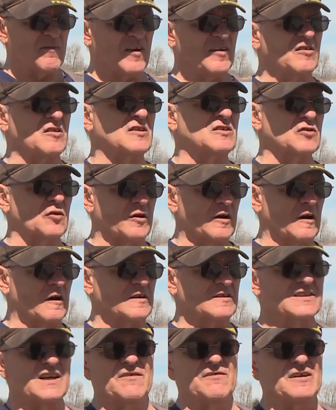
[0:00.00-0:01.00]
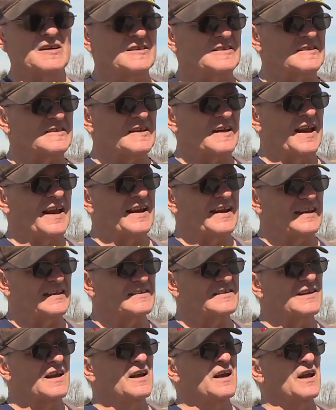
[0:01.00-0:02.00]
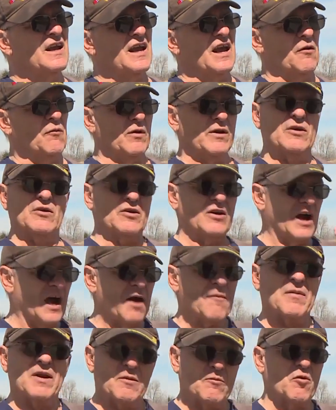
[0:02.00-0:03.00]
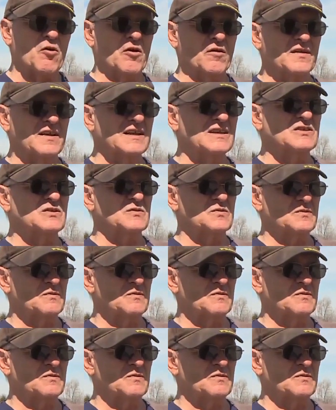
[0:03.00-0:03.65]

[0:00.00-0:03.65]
veterans are in our 70s and 80s, and we don't know how many more of these